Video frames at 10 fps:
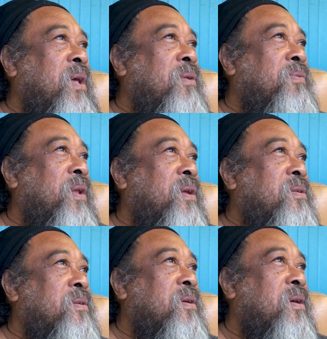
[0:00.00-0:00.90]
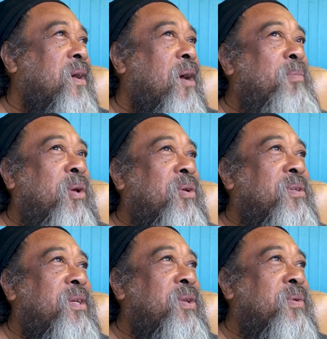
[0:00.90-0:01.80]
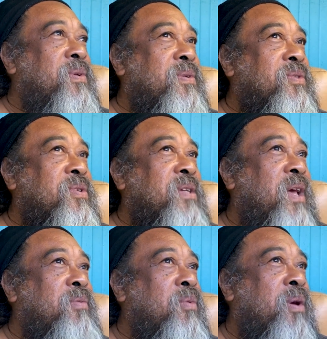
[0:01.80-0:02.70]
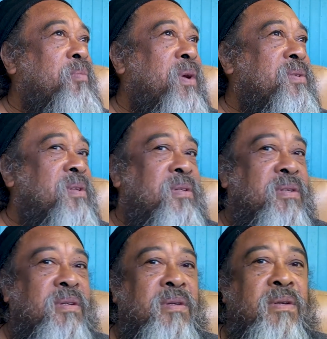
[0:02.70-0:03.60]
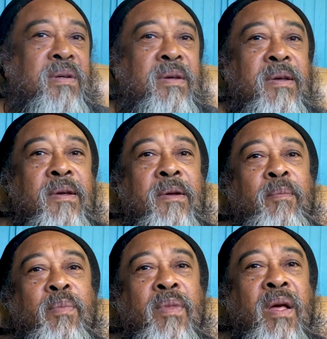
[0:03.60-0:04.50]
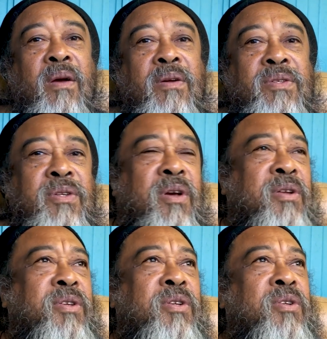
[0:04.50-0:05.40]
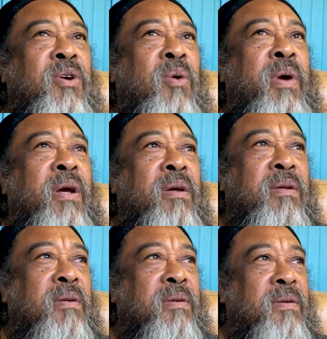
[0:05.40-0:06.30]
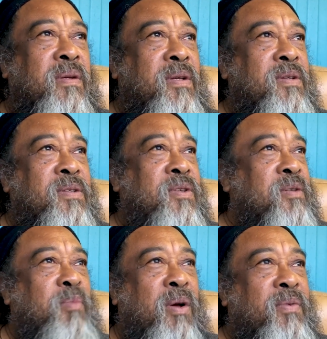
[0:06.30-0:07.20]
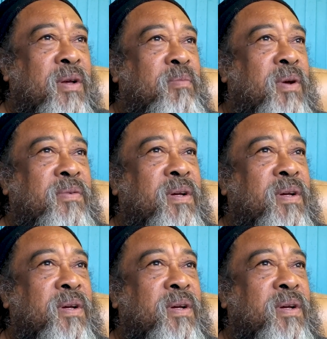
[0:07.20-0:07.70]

infinite, it can't be continuous. It's just everywhere present. Now continue to go where? It's just perfect.